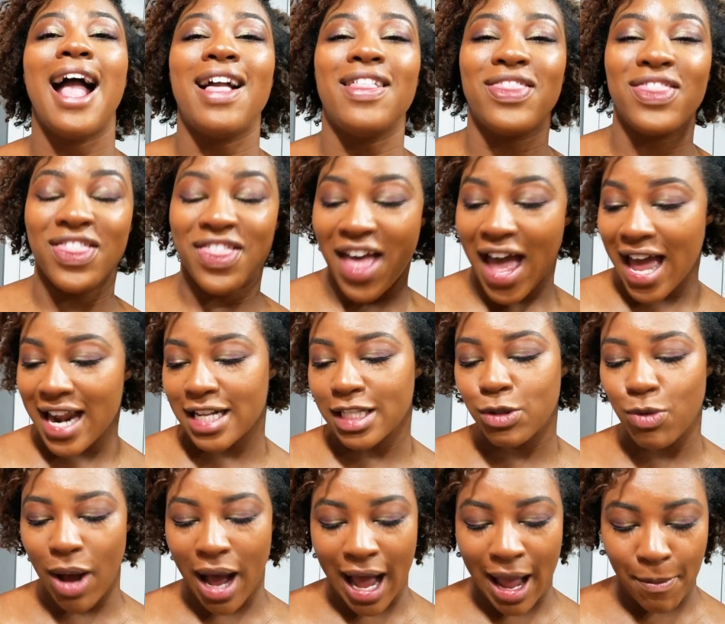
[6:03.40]
And that is
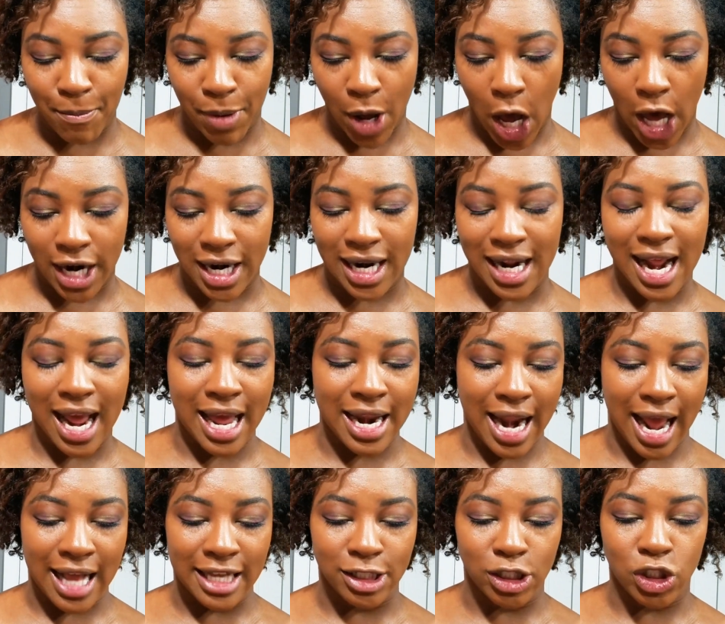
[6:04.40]
why I bought it. And
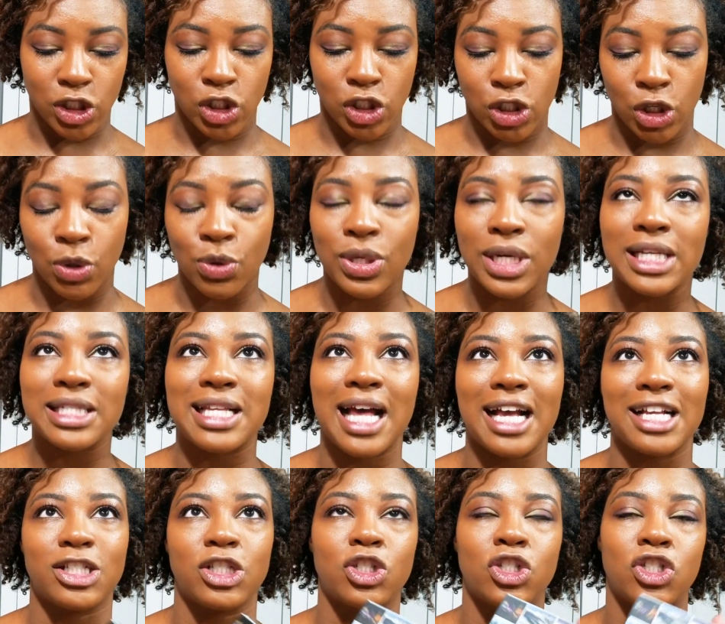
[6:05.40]
as soon as
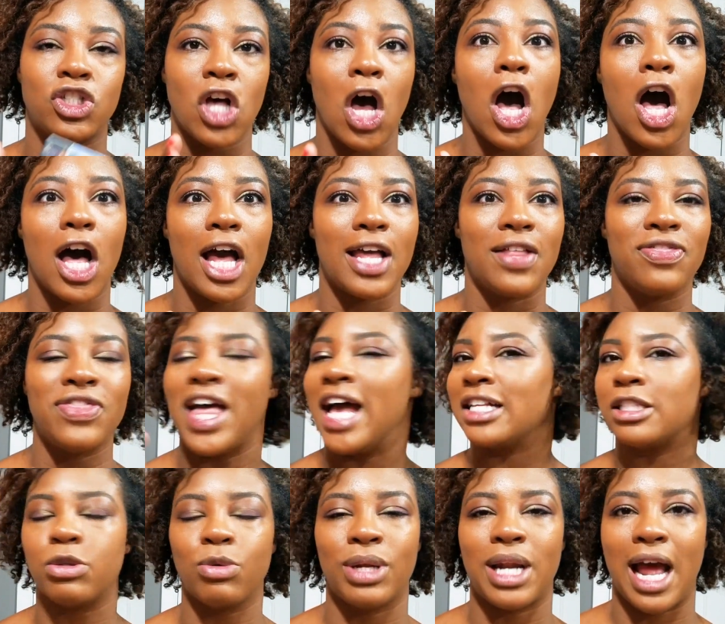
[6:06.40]
I saw it,
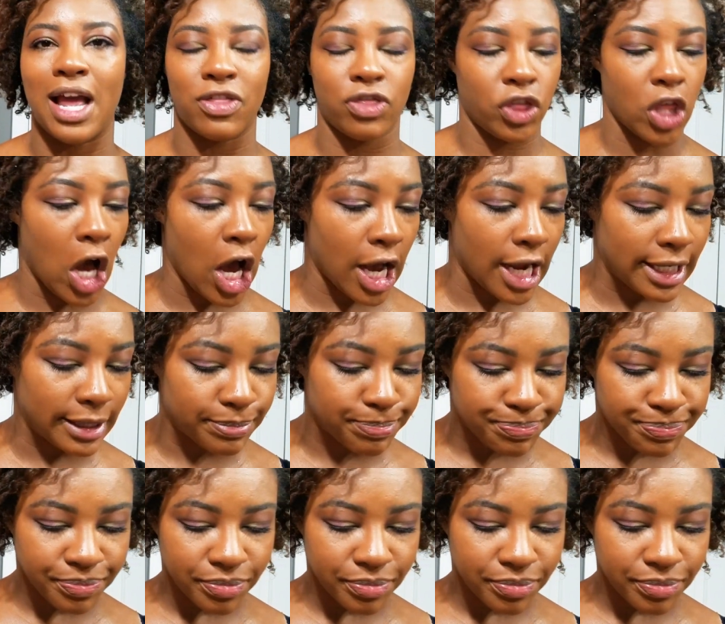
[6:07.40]
that's what I thought.